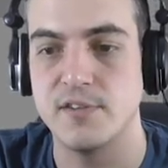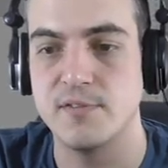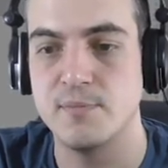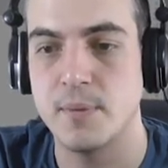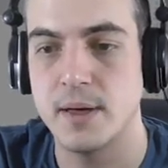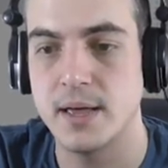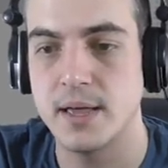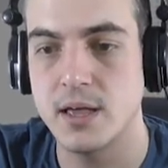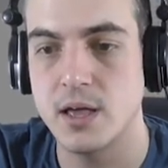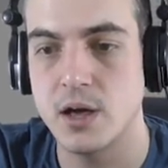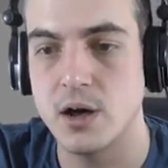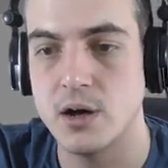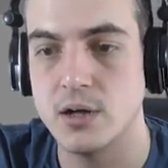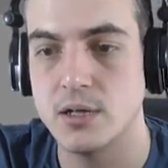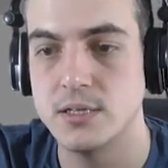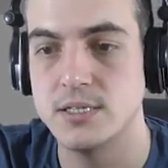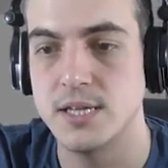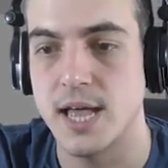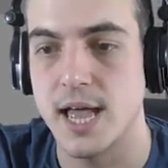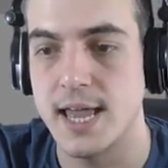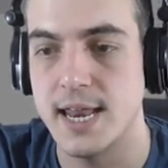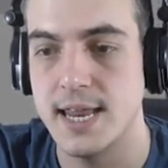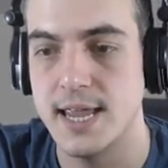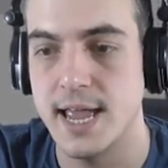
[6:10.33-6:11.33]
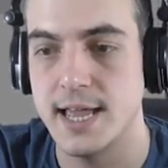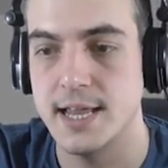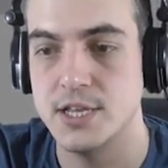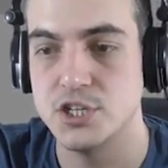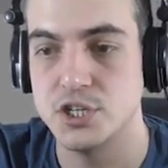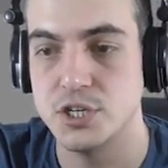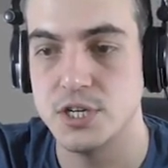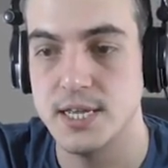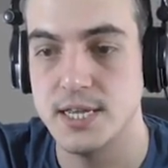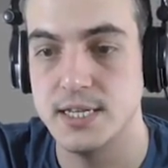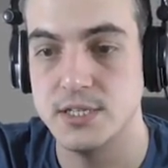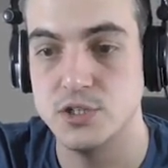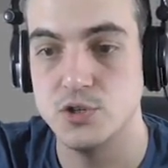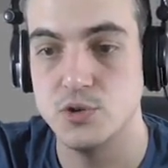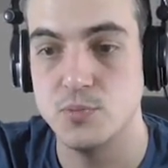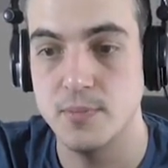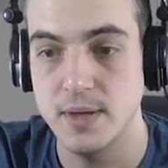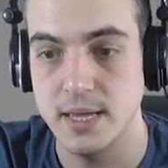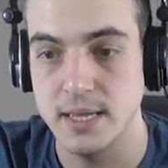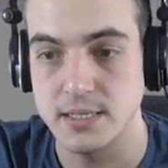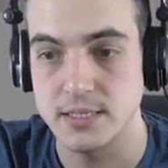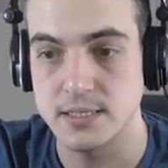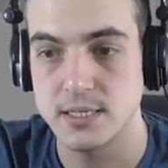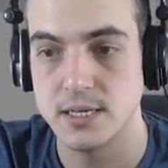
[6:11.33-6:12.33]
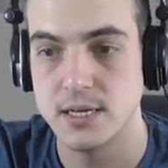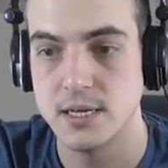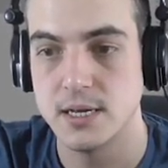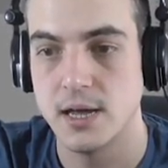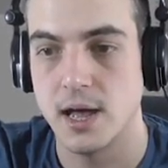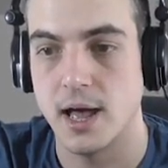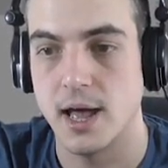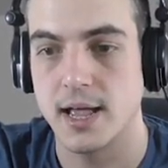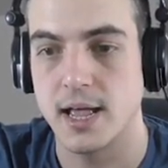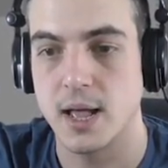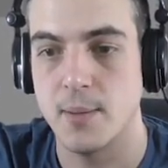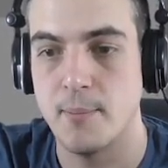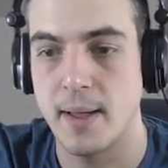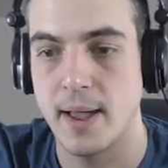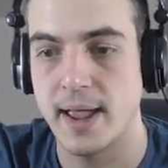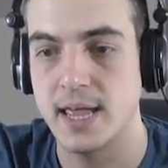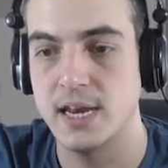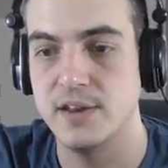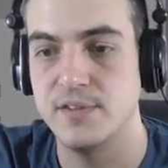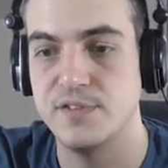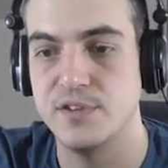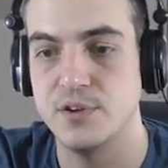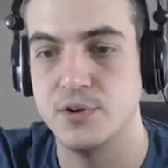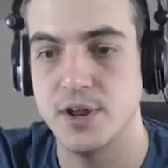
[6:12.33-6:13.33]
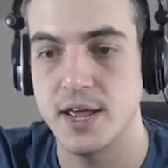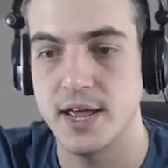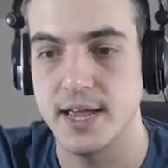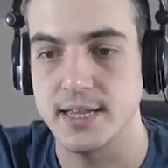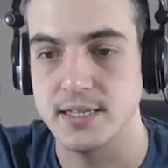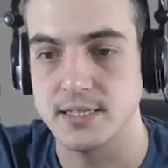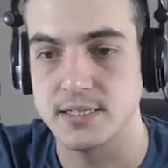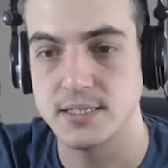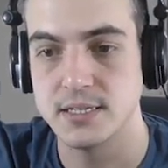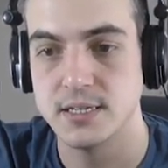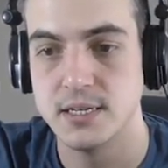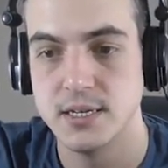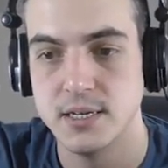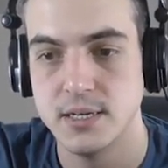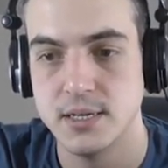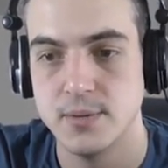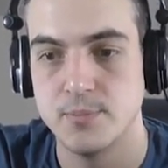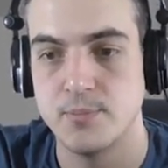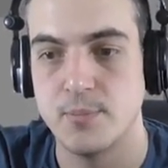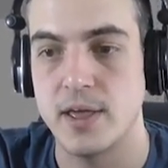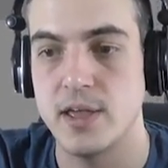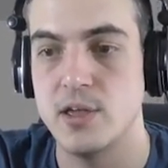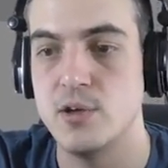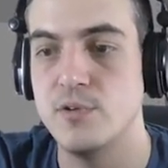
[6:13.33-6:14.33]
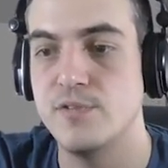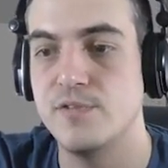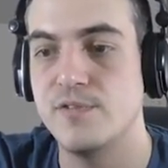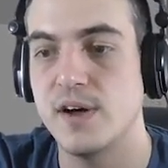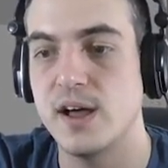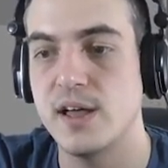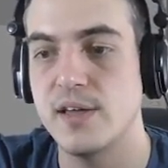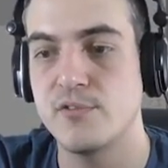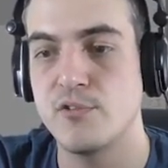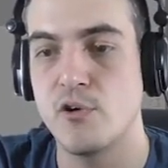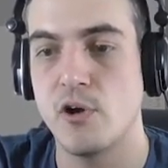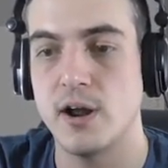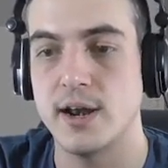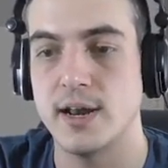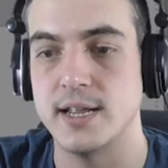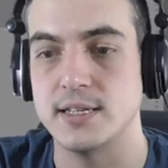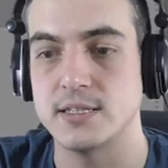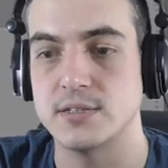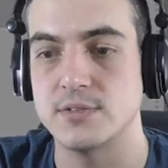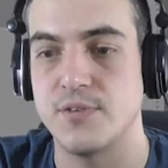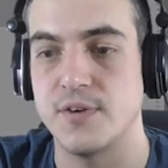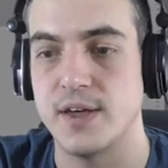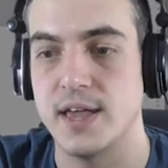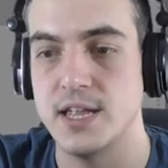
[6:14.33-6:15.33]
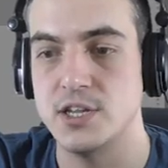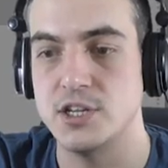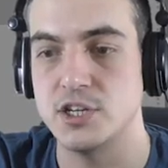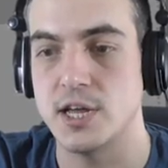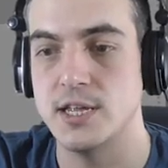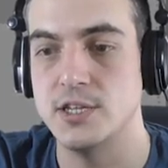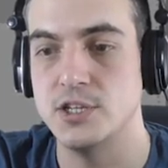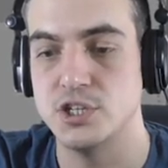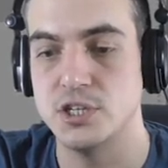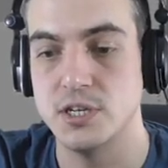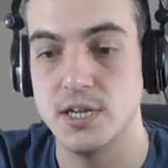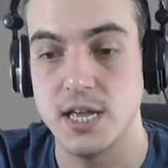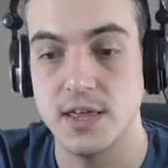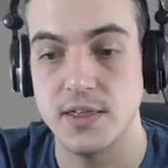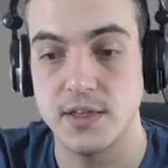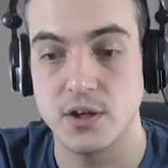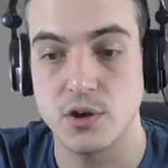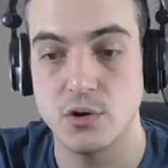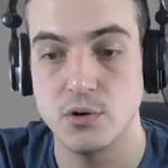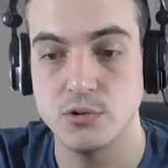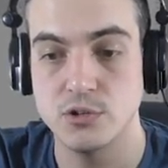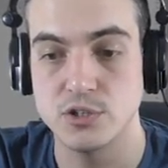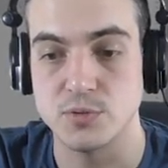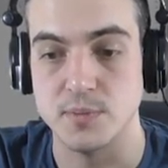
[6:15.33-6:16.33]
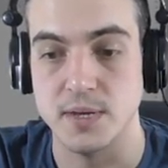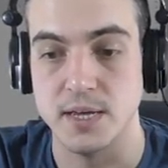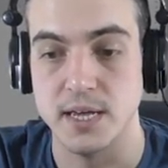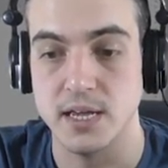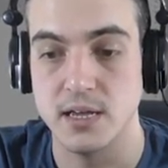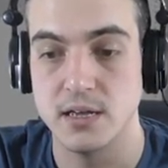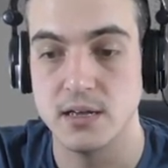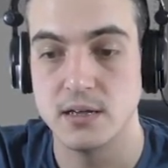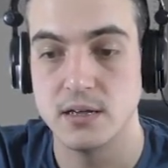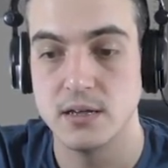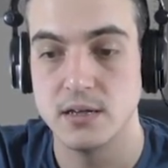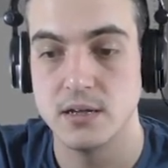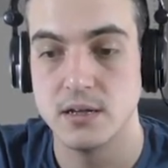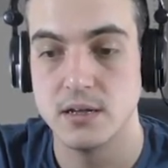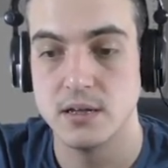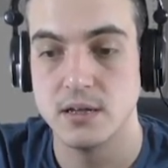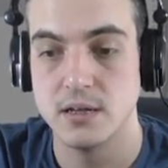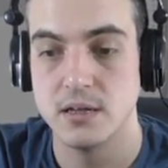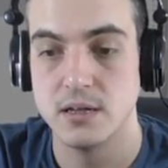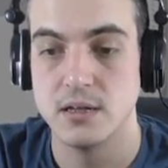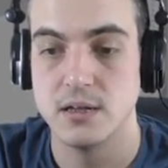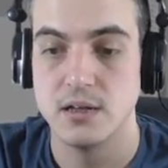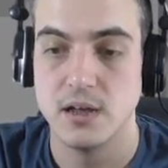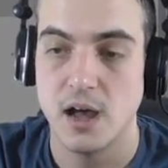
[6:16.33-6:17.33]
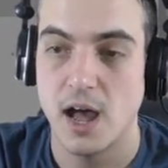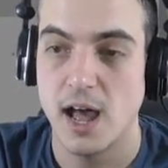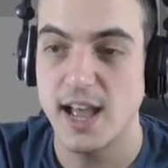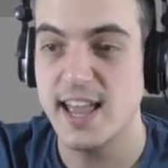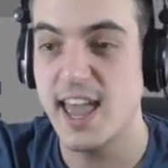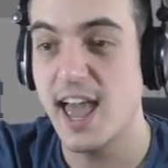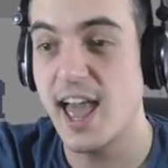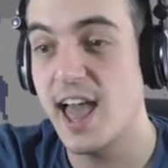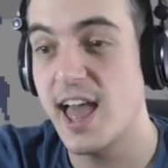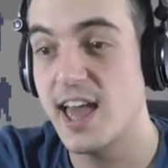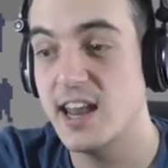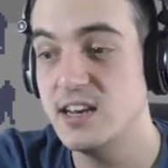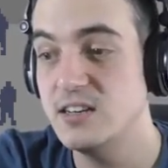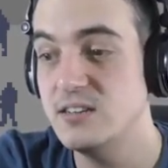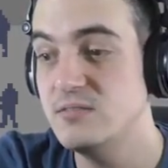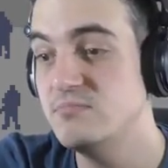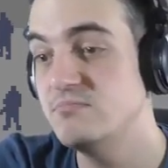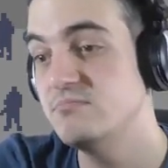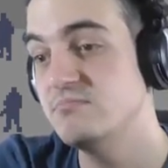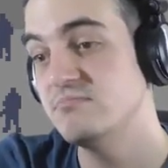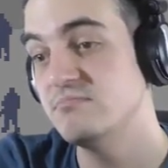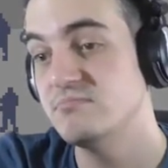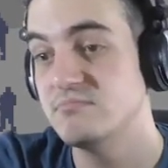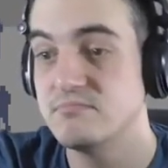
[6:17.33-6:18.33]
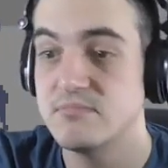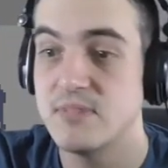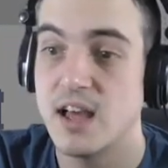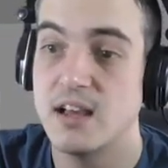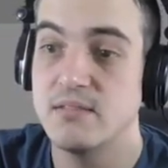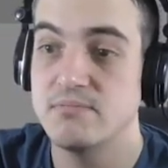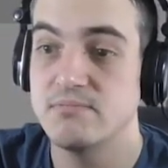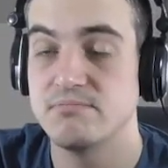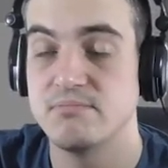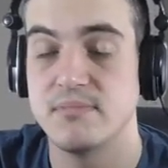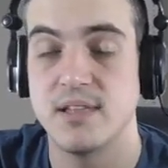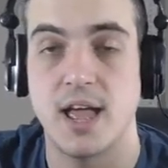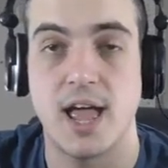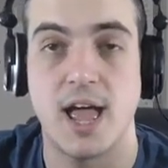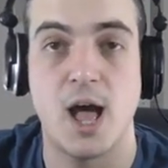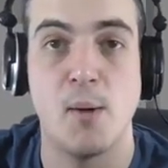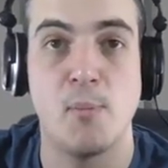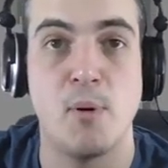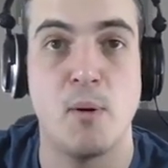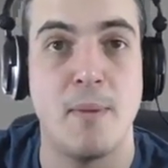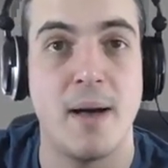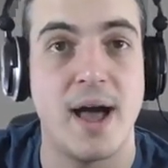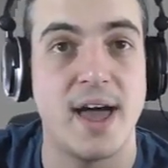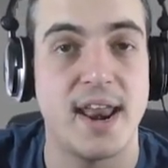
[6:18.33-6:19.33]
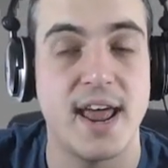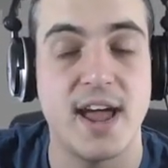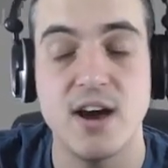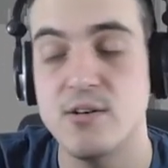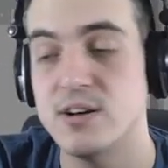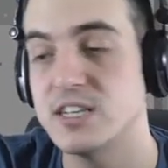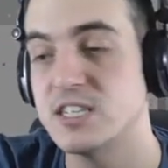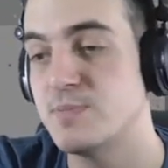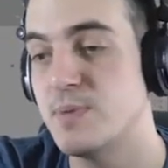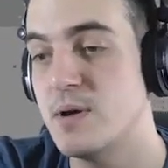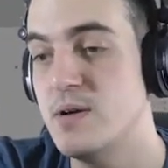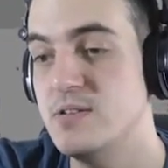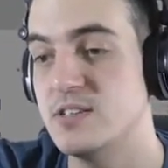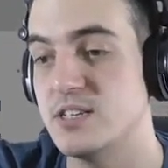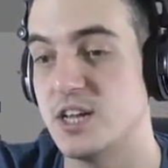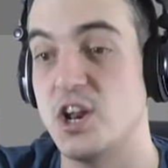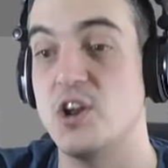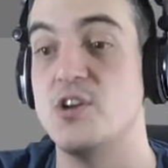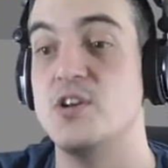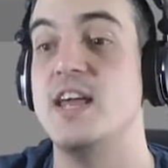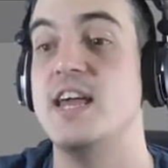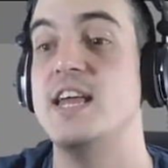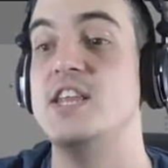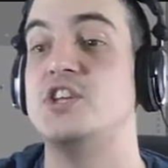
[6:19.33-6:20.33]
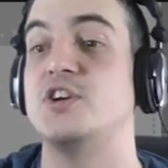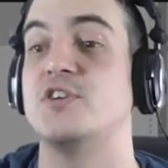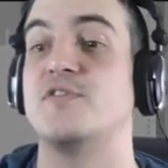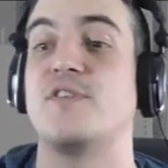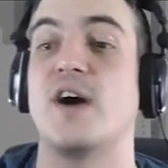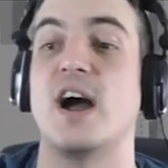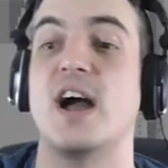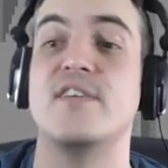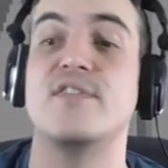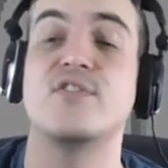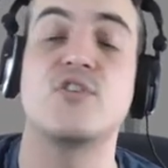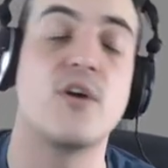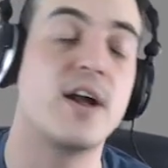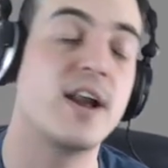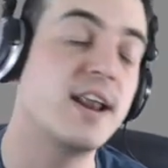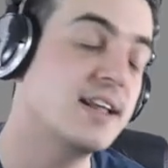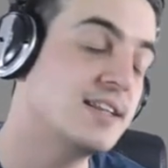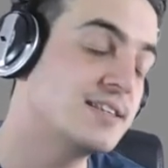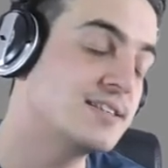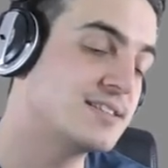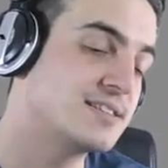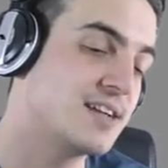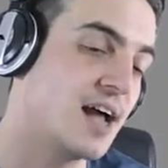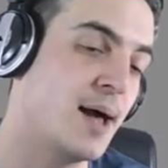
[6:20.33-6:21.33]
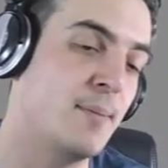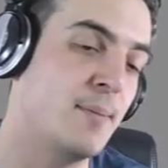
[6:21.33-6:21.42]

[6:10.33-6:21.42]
Give my card to any engineers you meet. I come back in a few days. Pay you five credits for each engineer that calls me. I can! Help a man out, I suppose. I don't need your five credits.